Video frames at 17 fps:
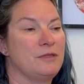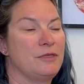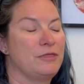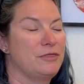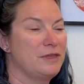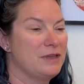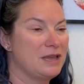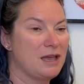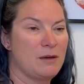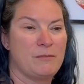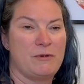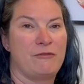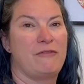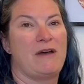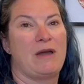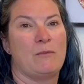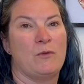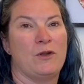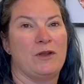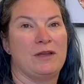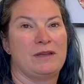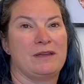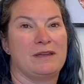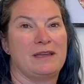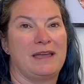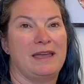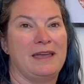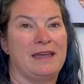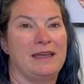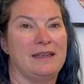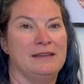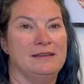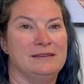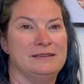think up a fabric
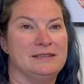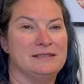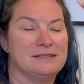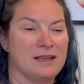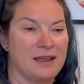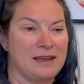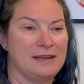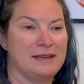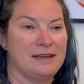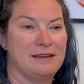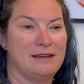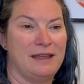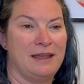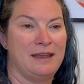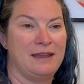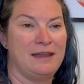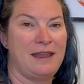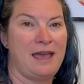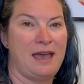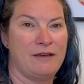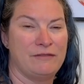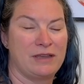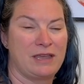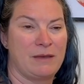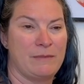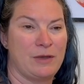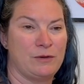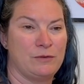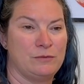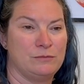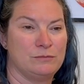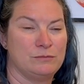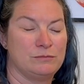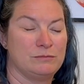and design it and have it come
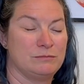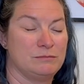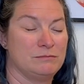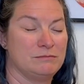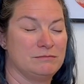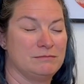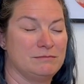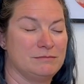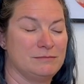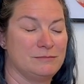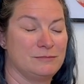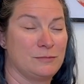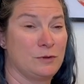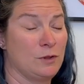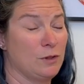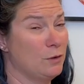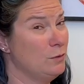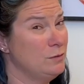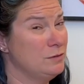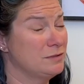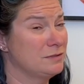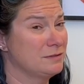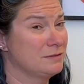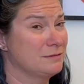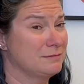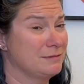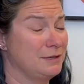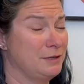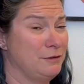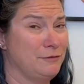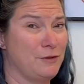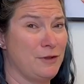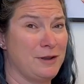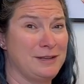out close,
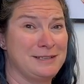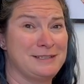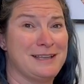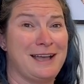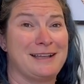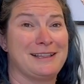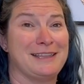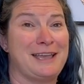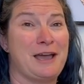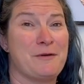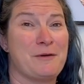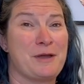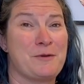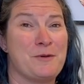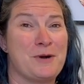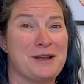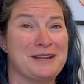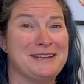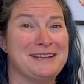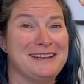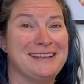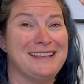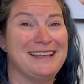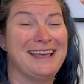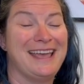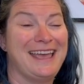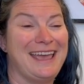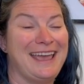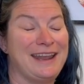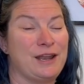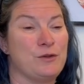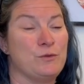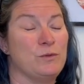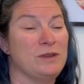if not exactly how I want it.
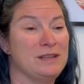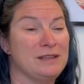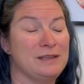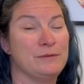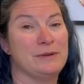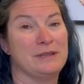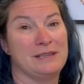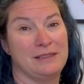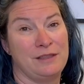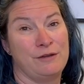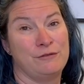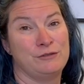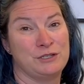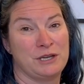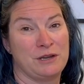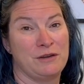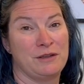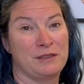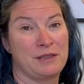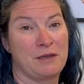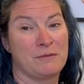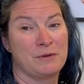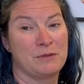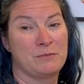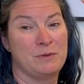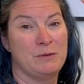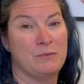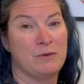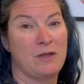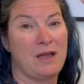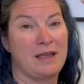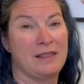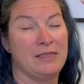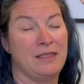And I really love sharing that with
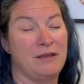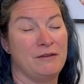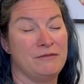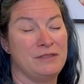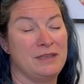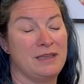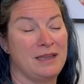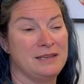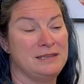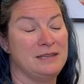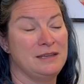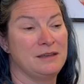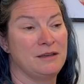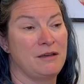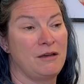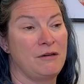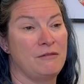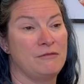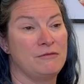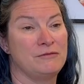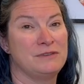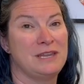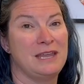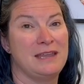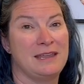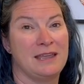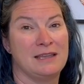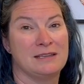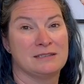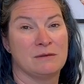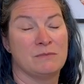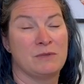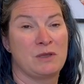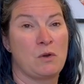people. I love the idea of taking
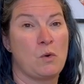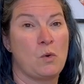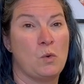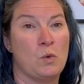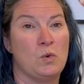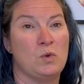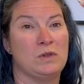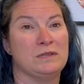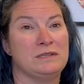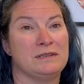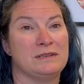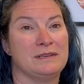something old